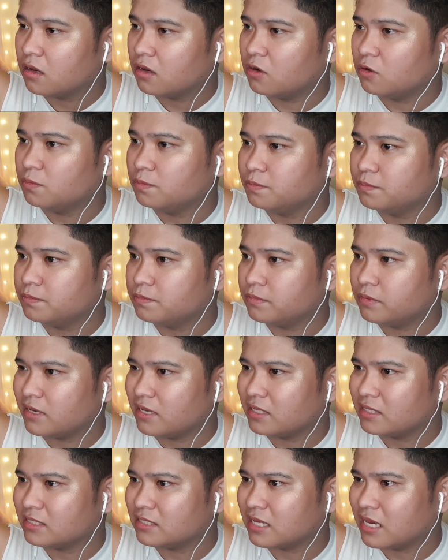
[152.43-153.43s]
Oh,
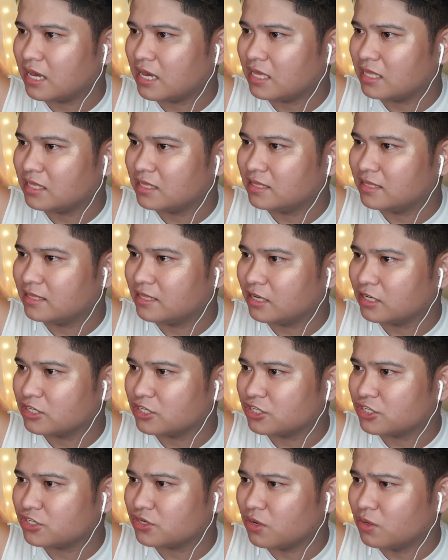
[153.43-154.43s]
it's
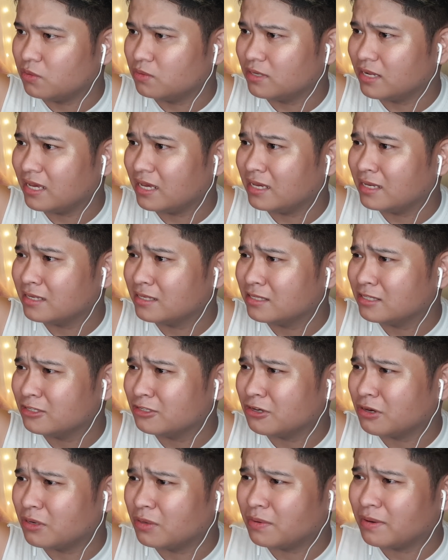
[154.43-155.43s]
Dutch only,
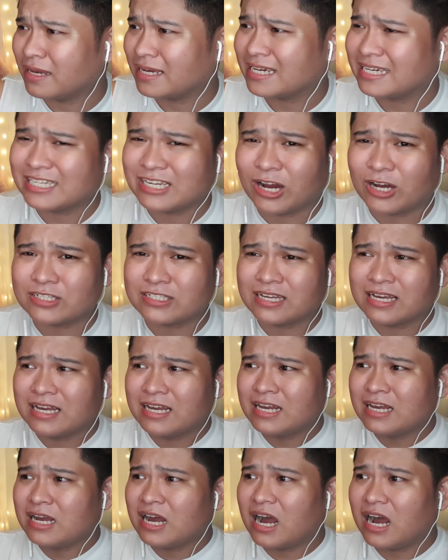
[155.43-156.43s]
so I cannot
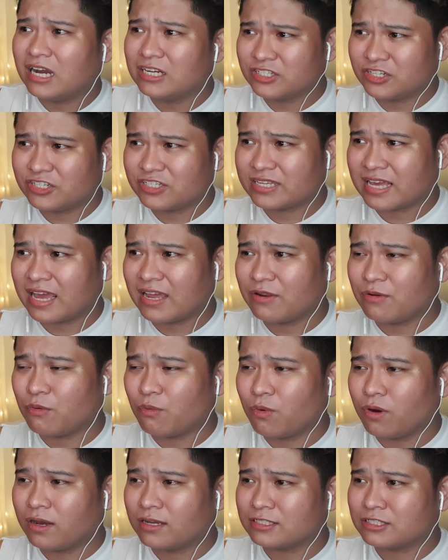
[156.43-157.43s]
understand
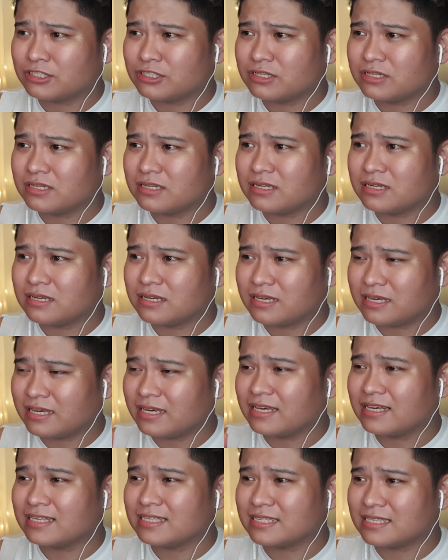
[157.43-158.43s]
what
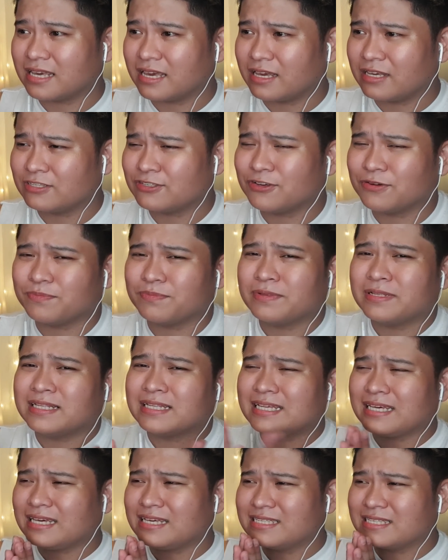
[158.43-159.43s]
he is saying. So
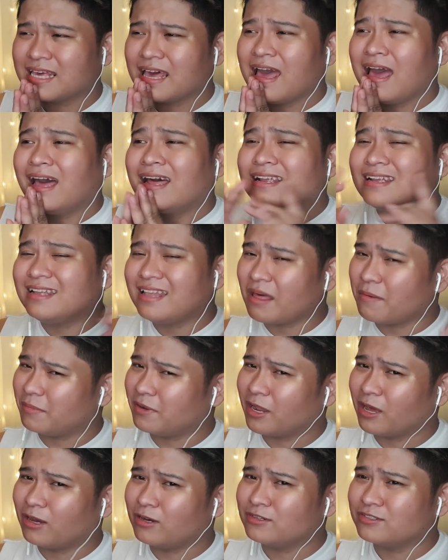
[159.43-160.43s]
please let
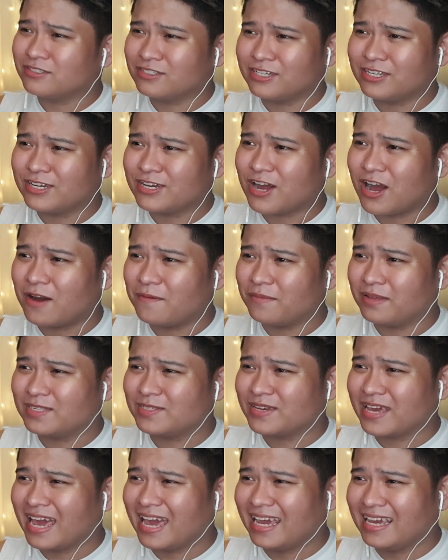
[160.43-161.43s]
me know in the
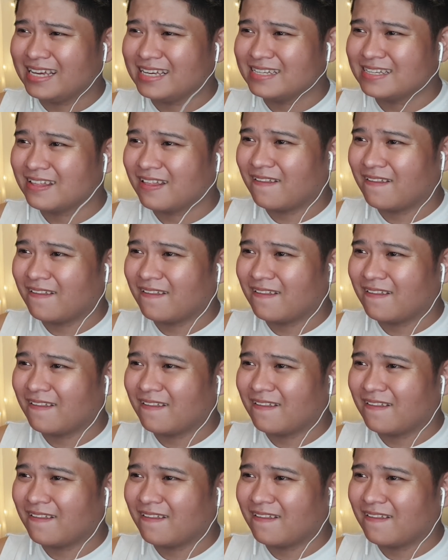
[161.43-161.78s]
comments, okay?